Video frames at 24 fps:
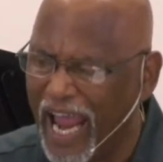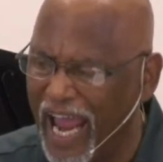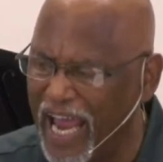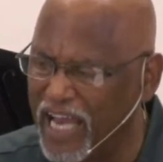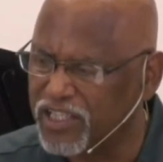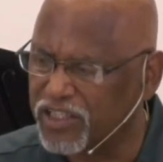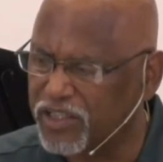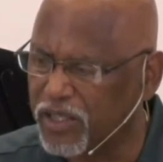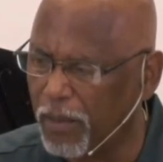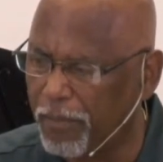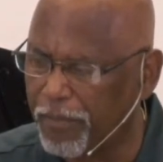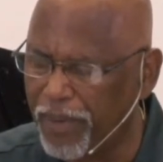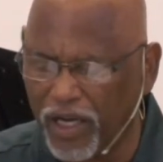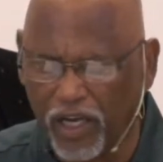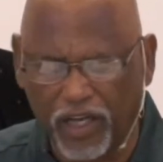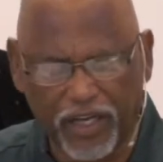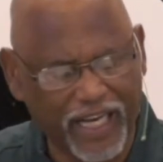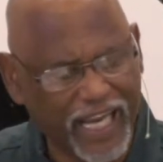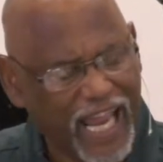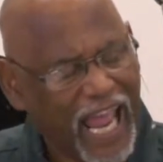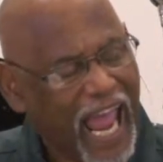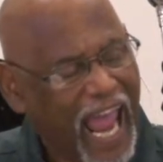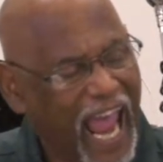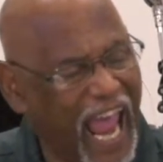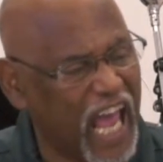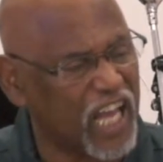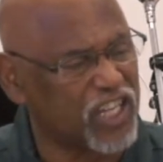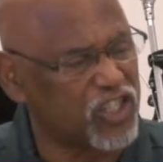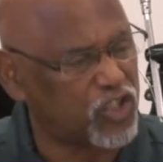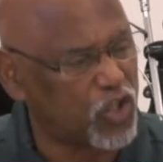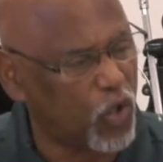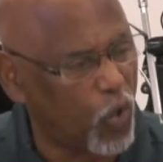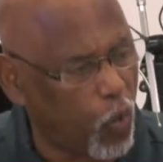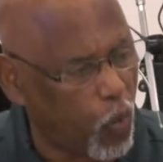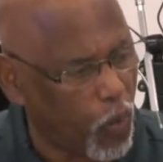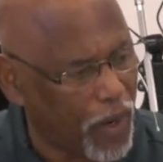has the ability,
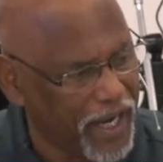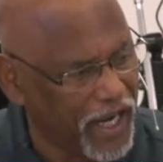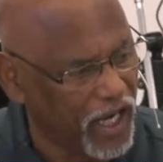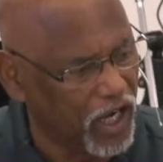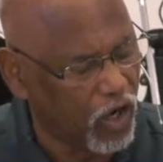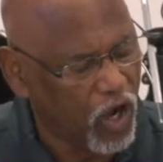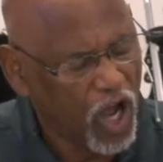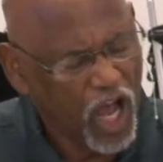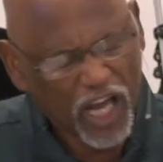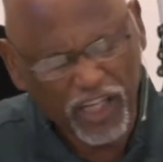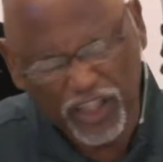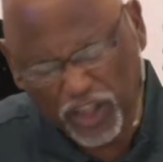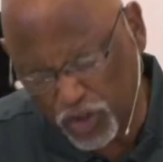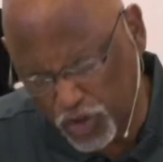has the will